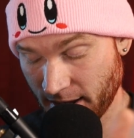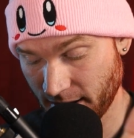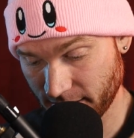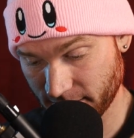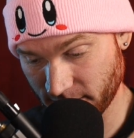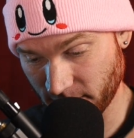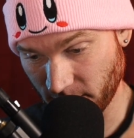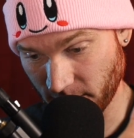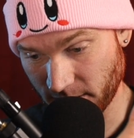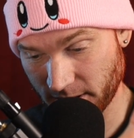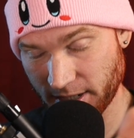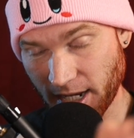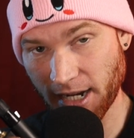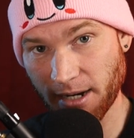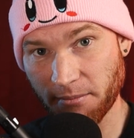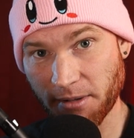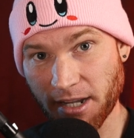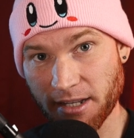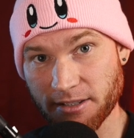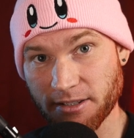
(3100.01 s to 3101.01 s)
So sign
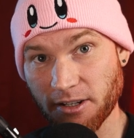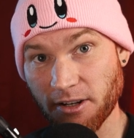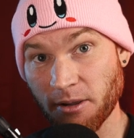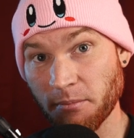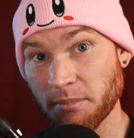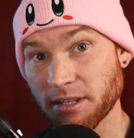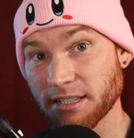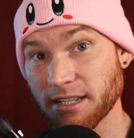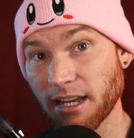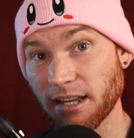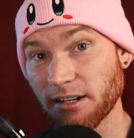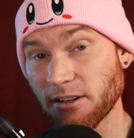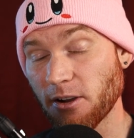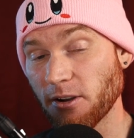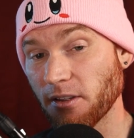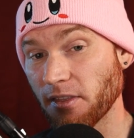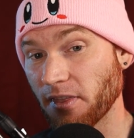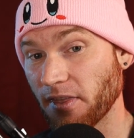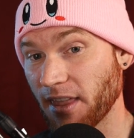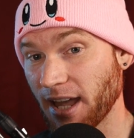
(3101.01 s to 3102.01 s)
up now so you don't miss out
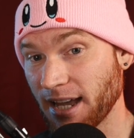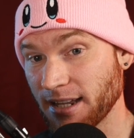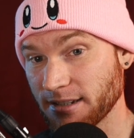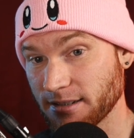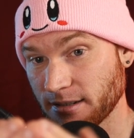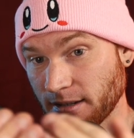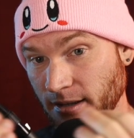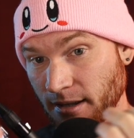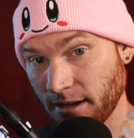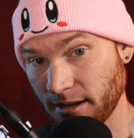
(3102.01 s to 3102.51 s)
on that.